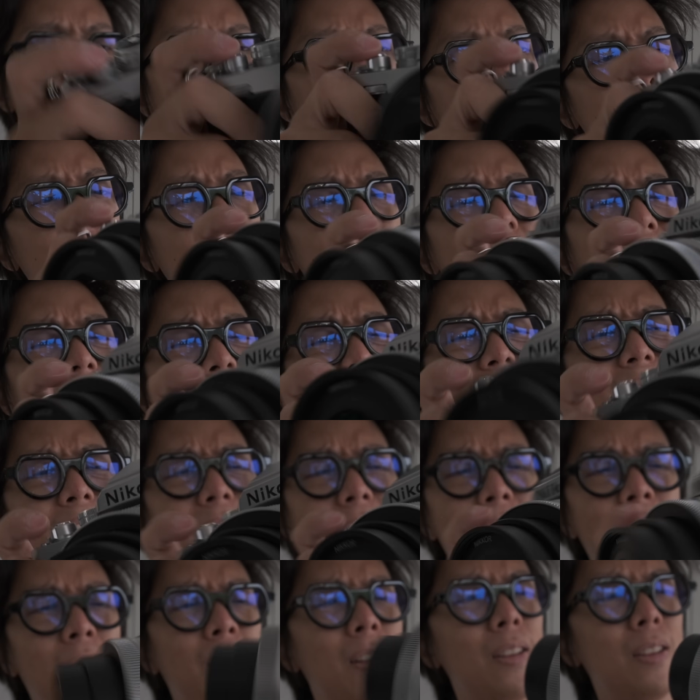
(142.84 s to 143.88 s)
Well, yeah,
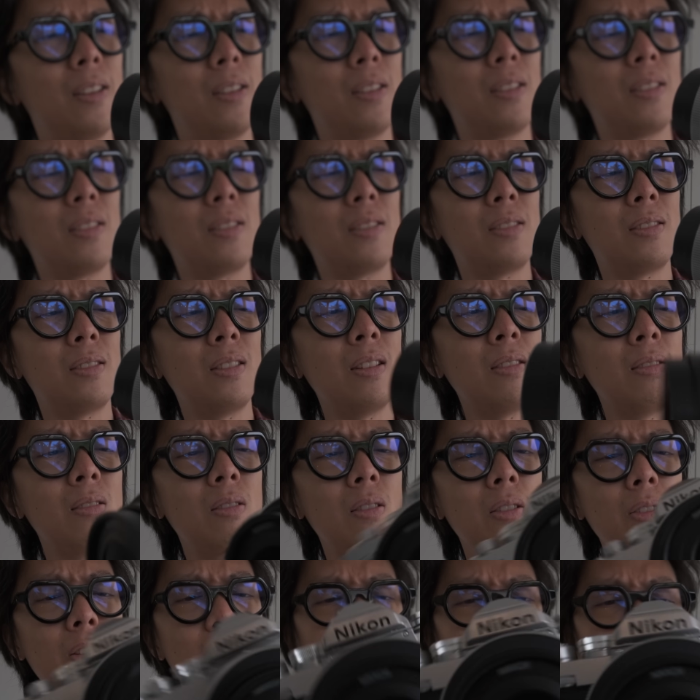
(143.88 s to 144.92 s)

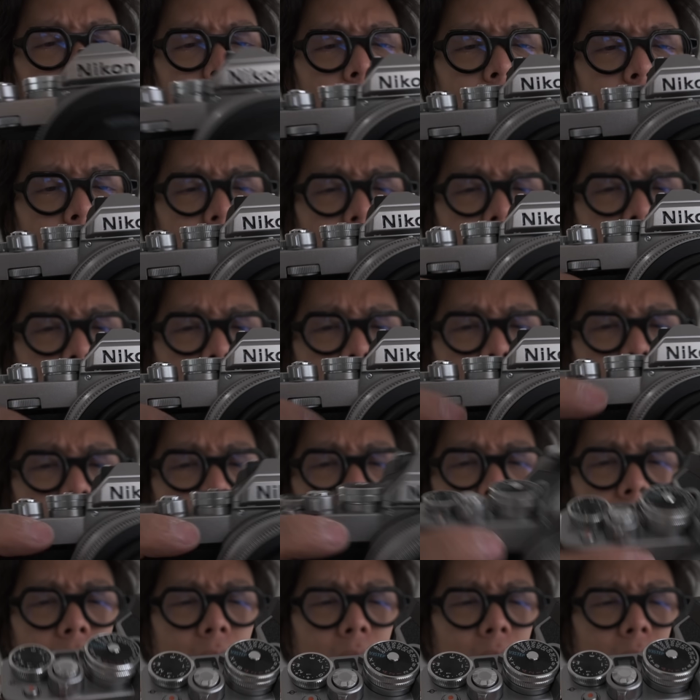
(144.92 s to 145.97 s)
I like it.
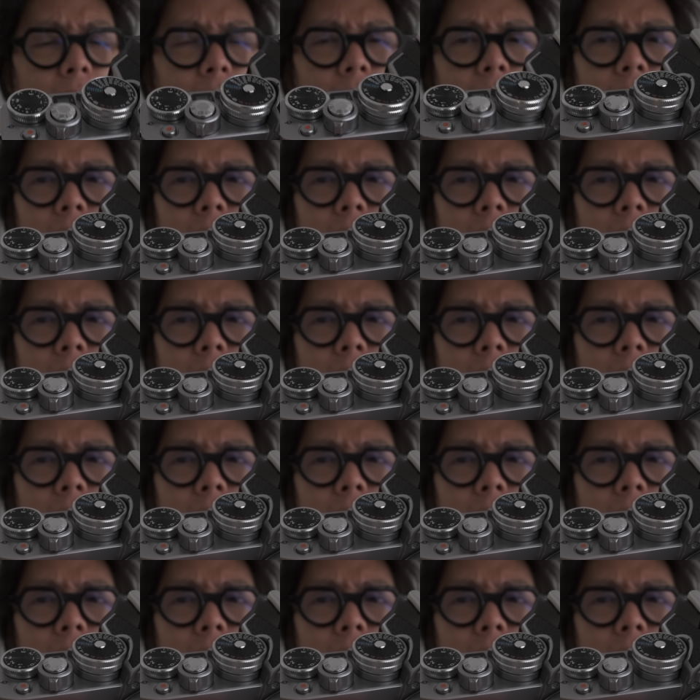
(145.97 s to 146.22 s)
So